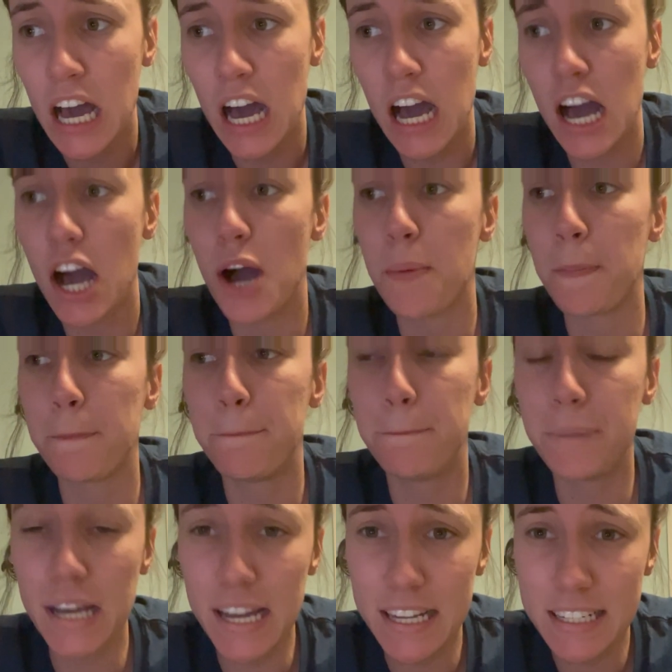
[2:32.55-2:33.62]

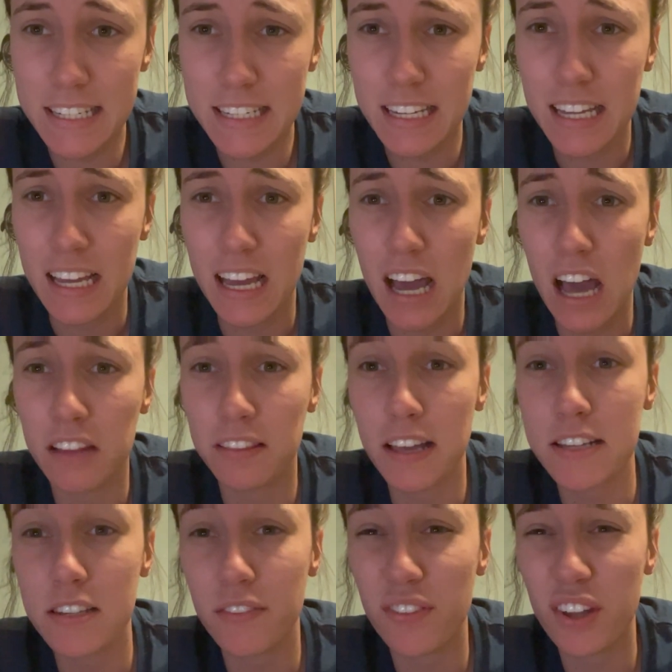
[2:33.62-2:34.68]
but
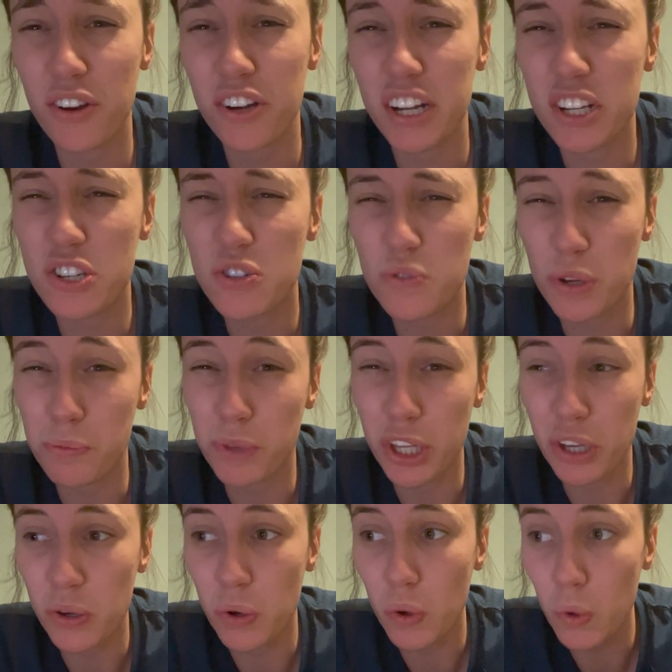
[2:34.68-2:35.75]
unless if they are
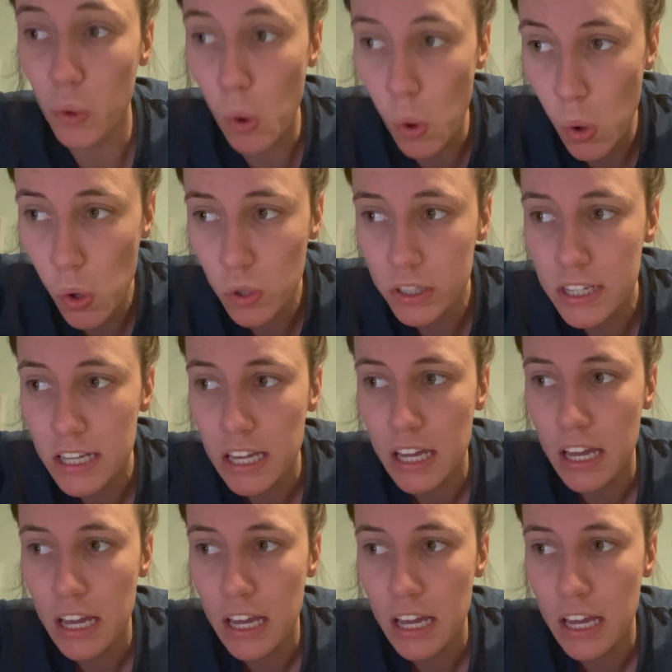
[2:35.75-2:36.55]
extremely old,